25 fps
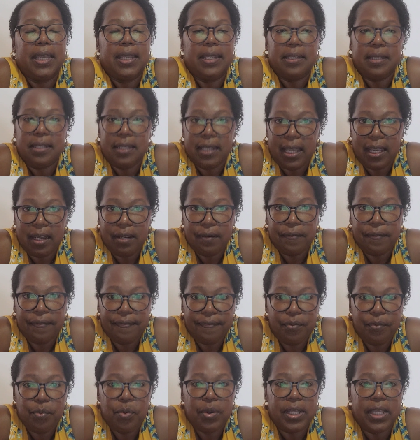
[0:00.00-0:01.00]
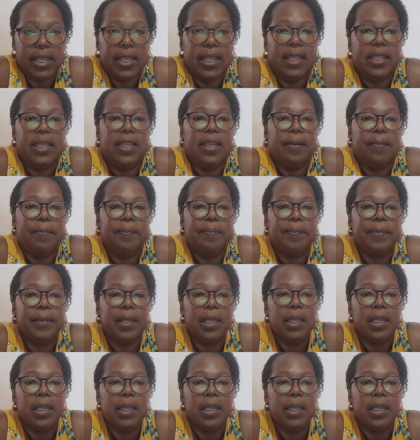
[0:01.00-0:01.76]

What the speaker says: at 9:40 a.m.